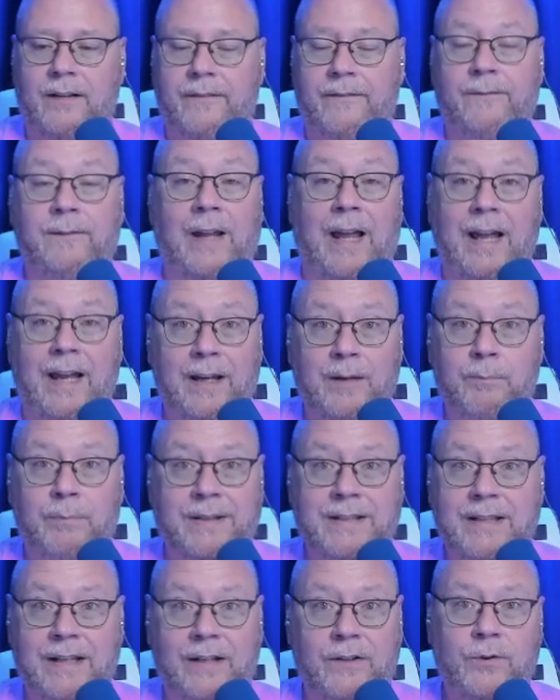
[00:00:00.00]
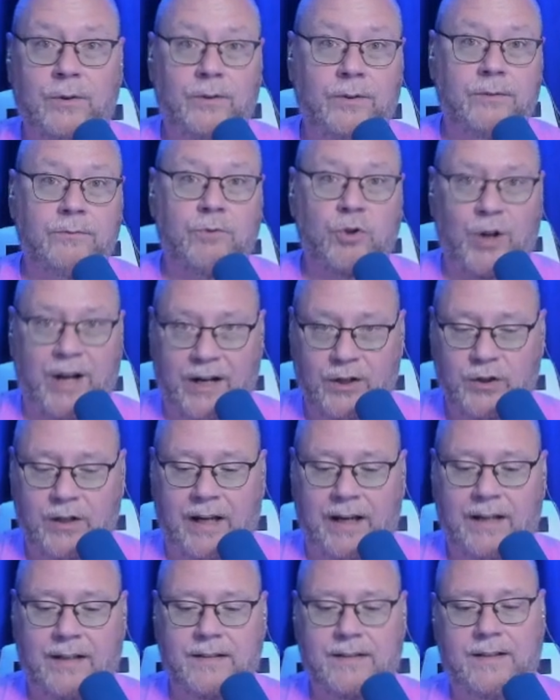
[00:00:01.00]
flying potential, trash
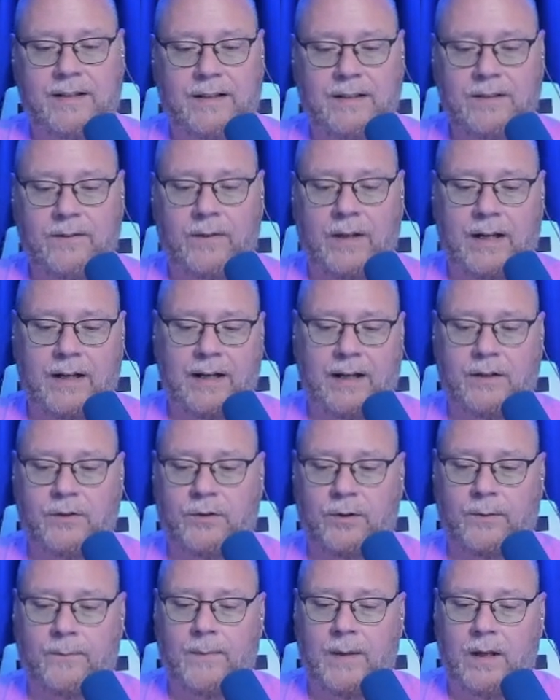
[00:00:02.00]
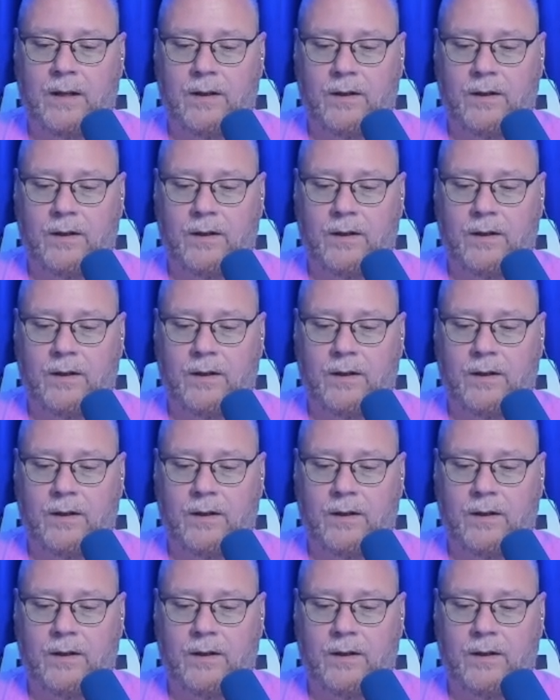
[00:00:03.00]
cans, things of that nature.